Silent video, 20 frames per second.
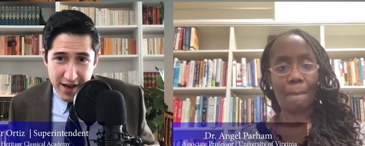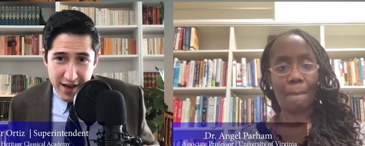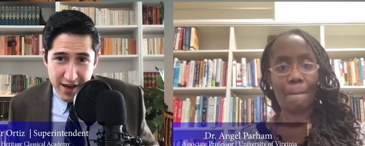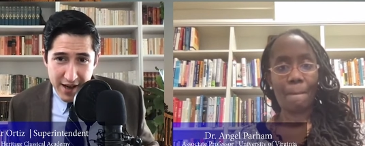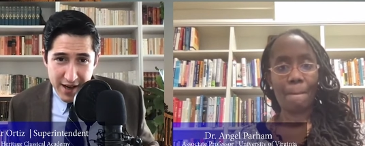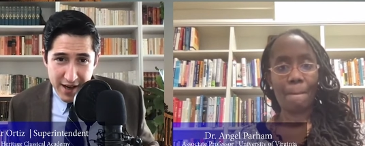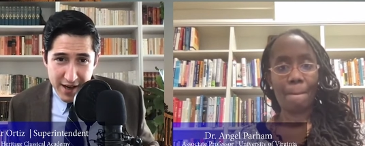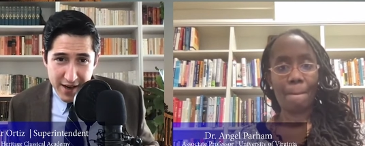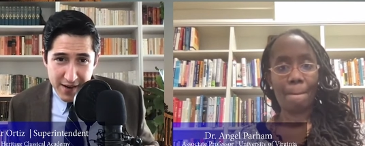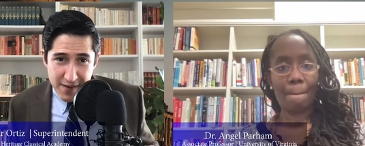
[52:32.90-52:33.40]

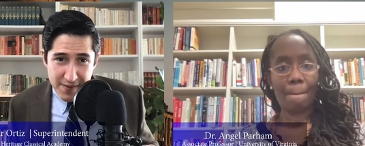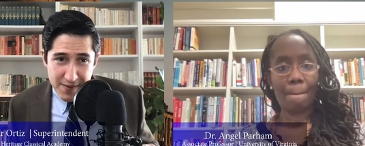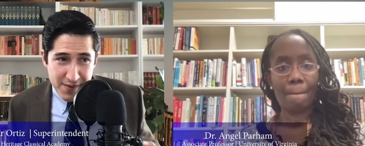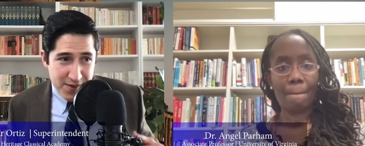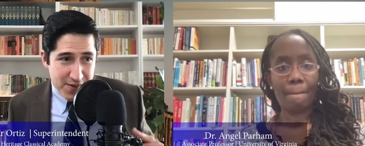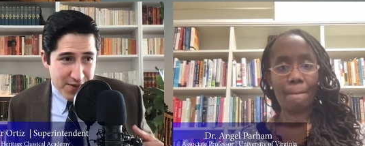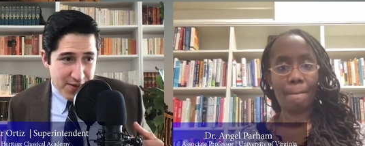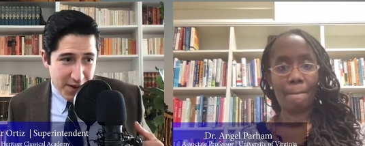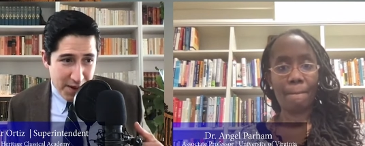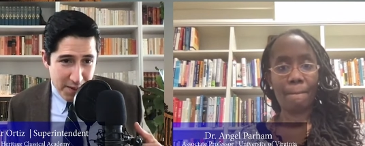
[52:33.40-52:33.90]
Speaker 1: are
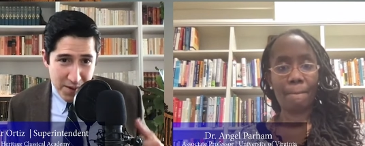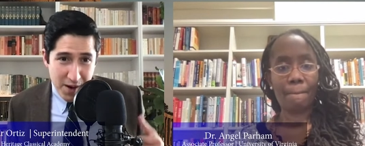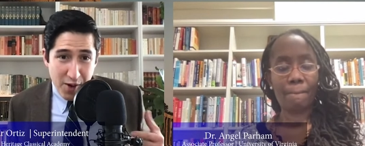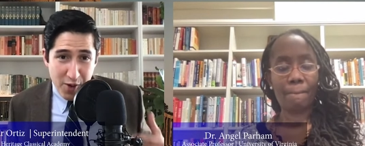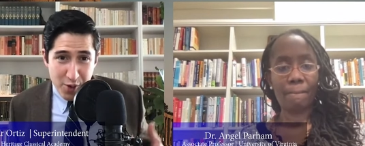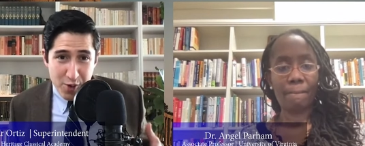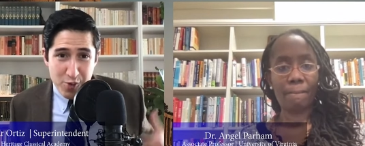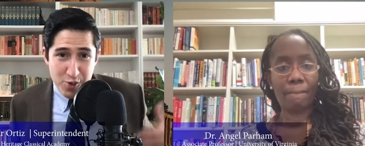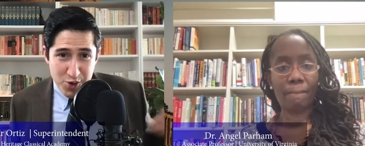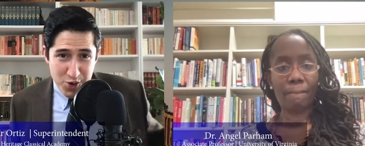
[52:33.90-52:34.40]

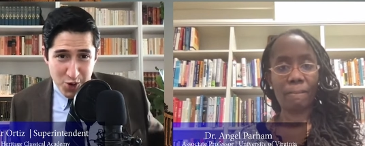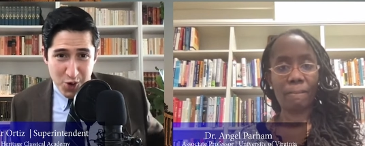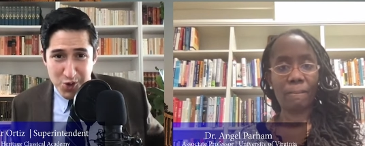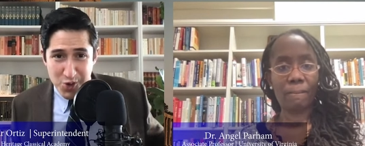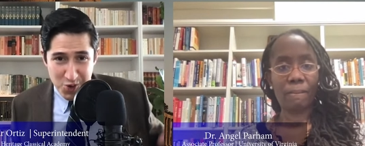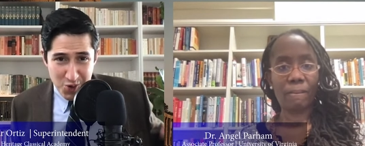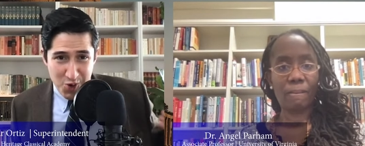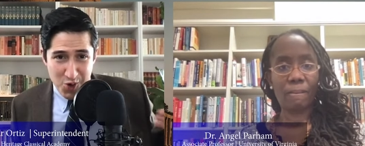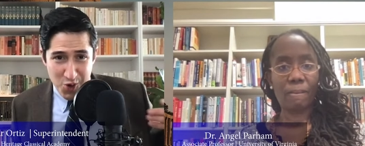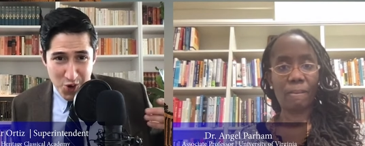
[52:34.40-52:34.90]
the
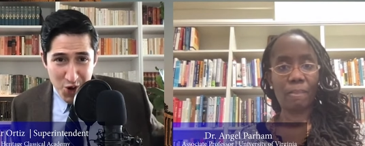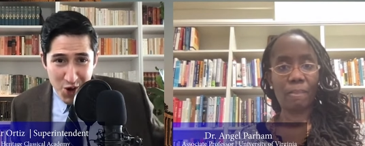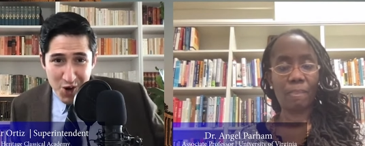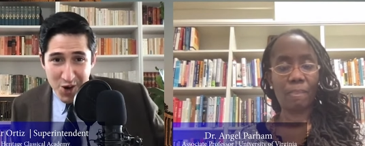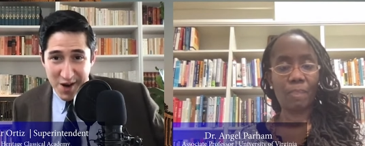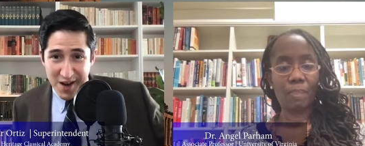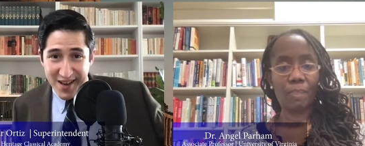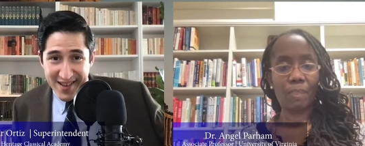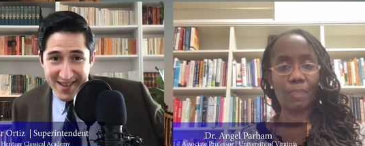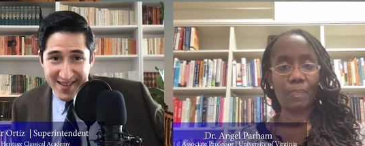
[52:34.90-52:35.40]
results
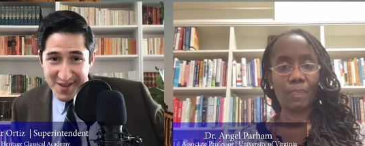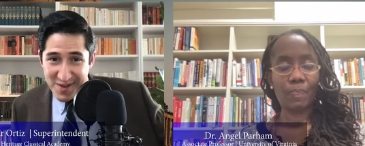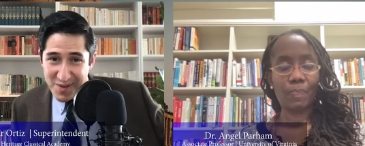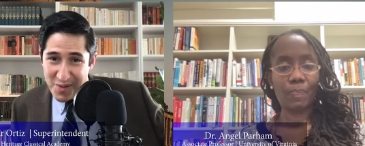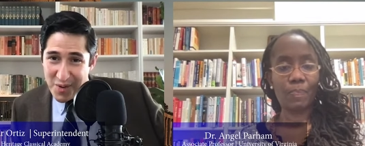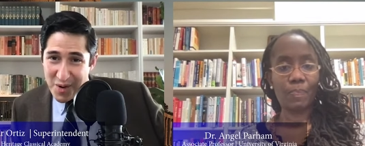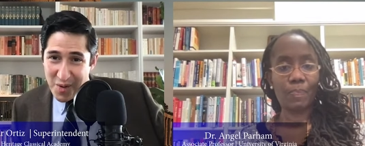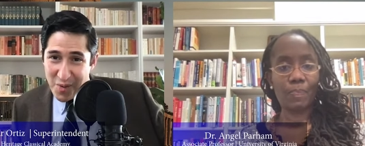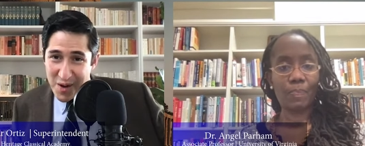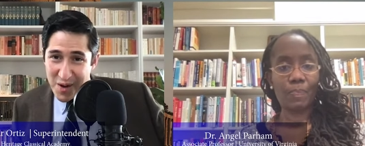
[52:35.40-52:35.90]
good
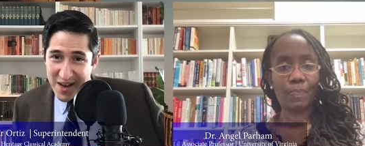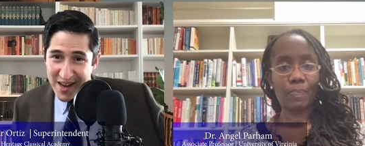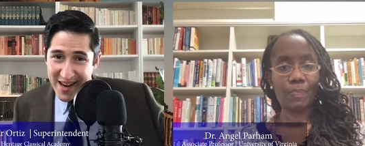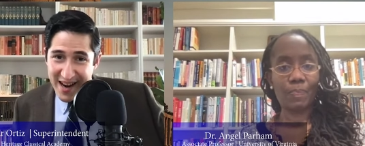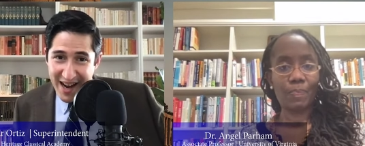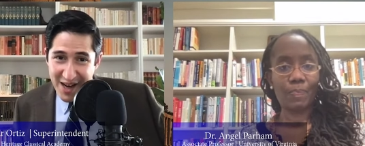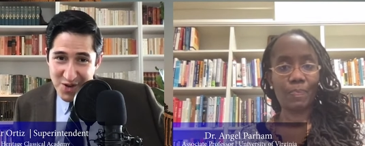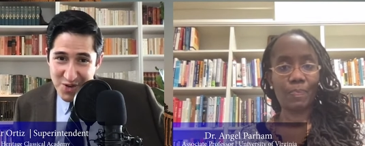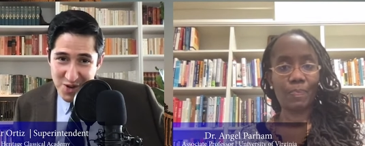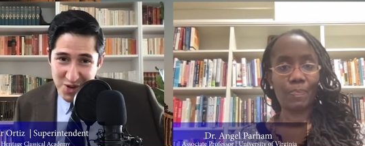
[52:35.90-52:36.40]
where we
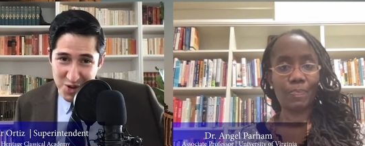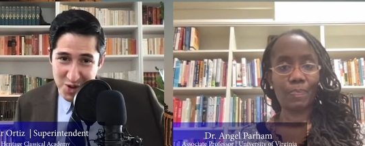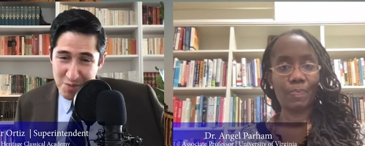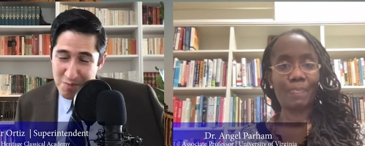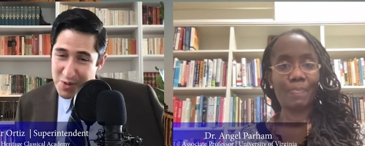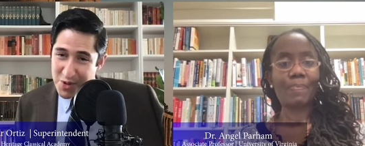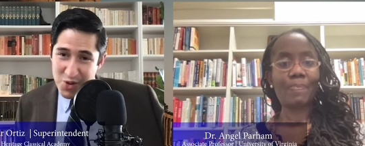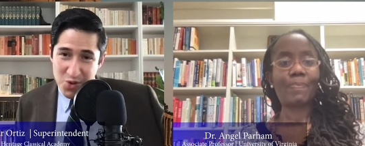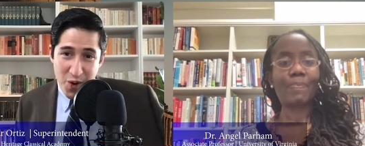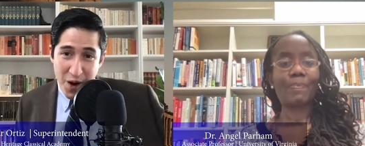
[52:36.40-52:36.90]
can actually
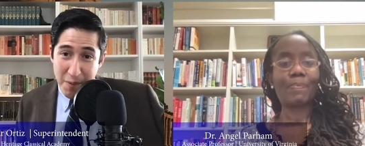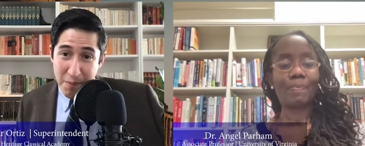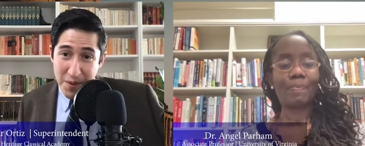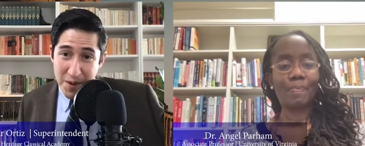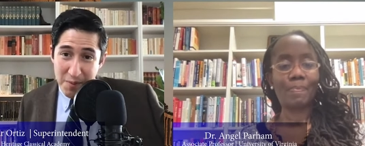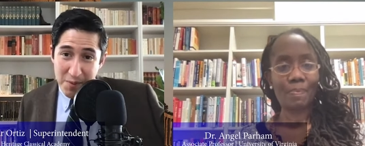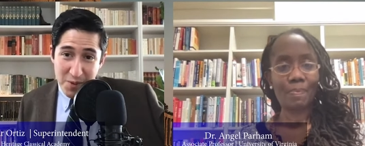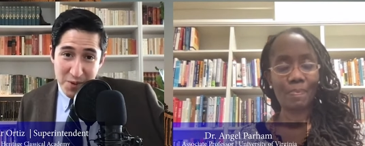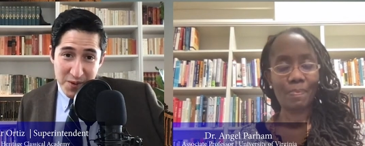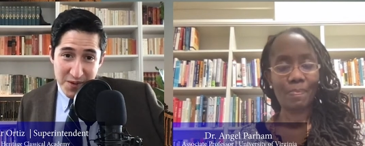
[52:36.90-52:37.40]
just persuade
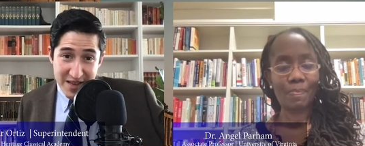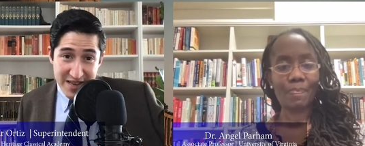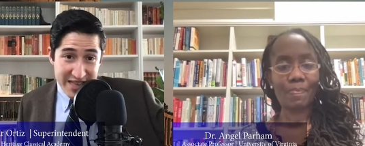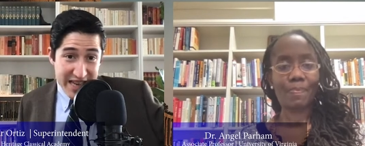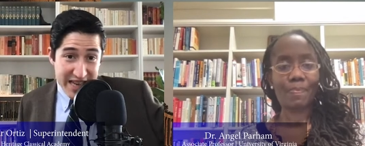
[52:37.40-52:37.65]
people with the